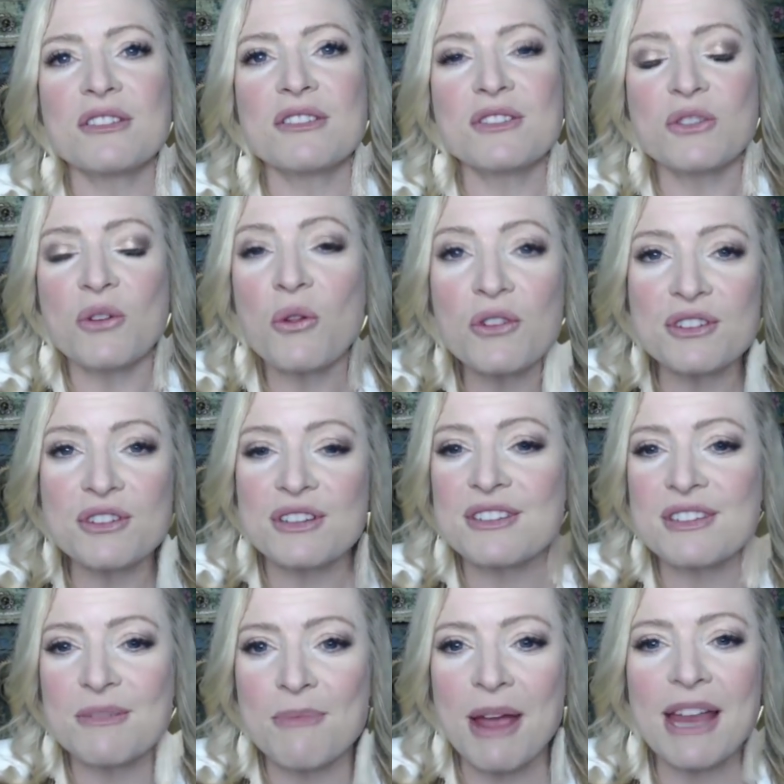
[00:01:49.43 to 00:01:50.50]
solar
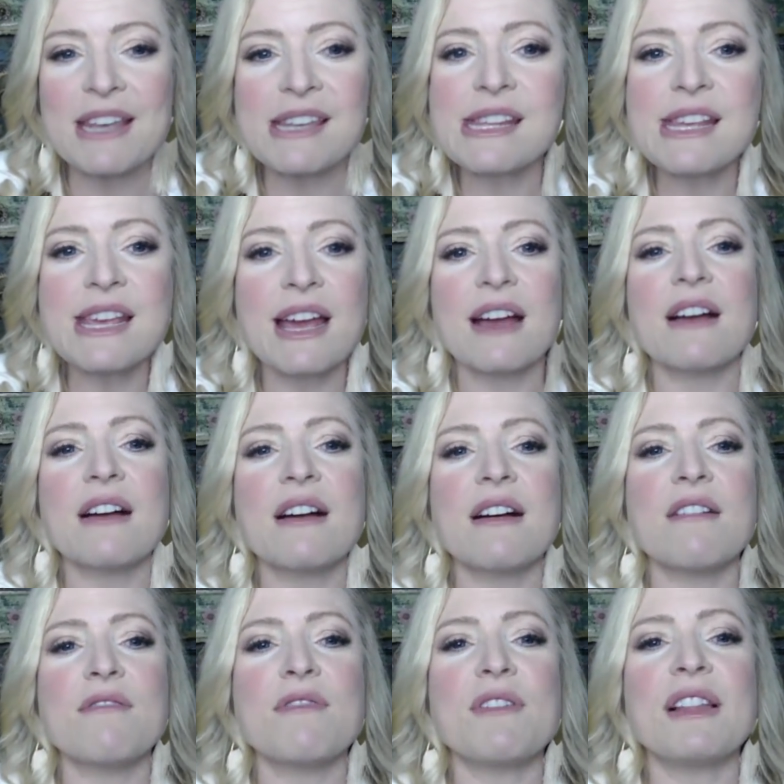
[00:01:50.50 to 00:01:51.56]
system idea
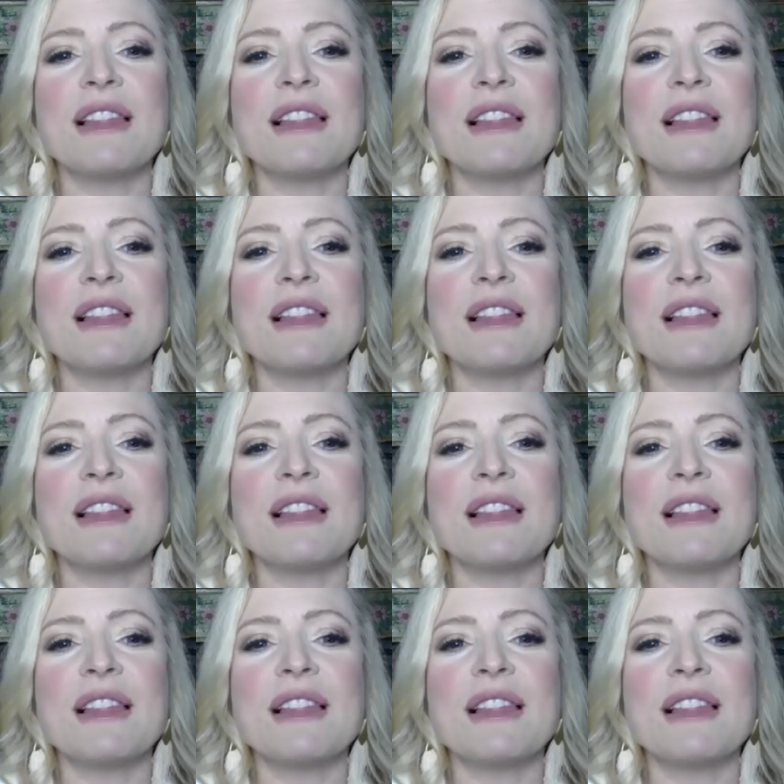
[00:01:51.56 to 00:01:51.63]
of